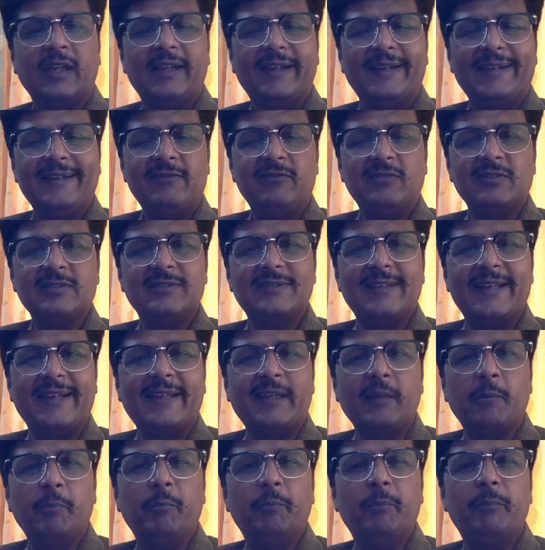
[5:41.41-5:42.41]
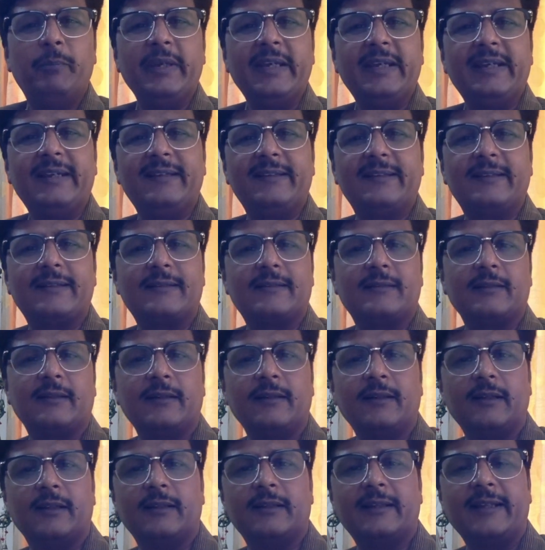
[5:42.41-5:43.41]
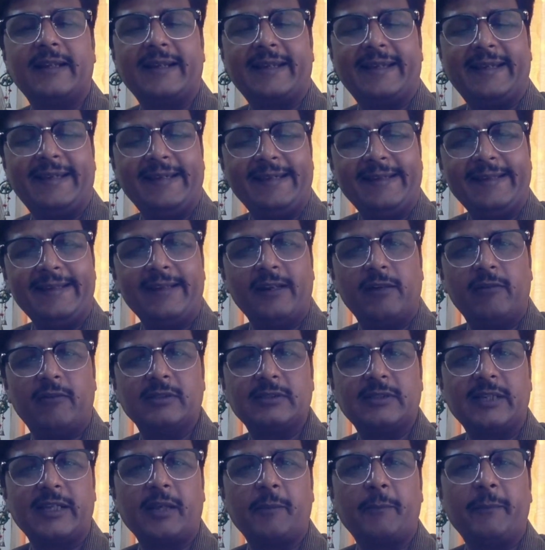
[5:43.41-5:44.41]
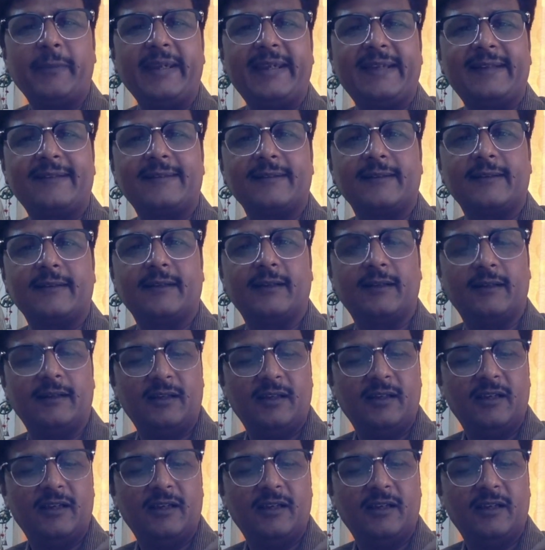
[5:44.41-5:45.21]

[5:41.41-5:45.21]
It was like a big tunnel. Their career was like a big tunnel.